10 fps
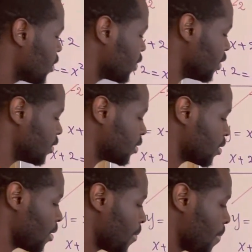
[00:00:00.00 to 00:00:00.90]
Because
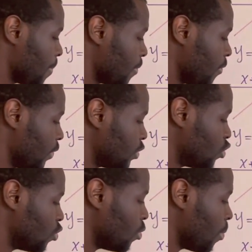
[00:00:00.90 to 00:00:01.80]
if I
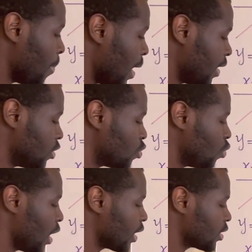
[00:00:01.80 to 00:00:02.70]
do minus
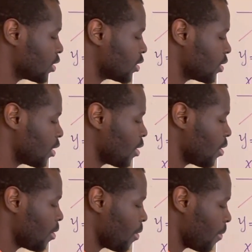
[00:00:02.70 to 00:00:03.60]
2x
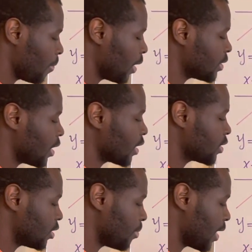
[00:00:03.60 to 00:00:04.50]
plus x
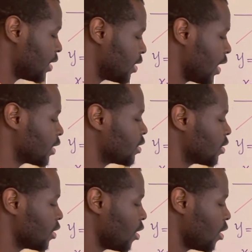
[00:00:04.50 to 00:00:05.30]
is minus x,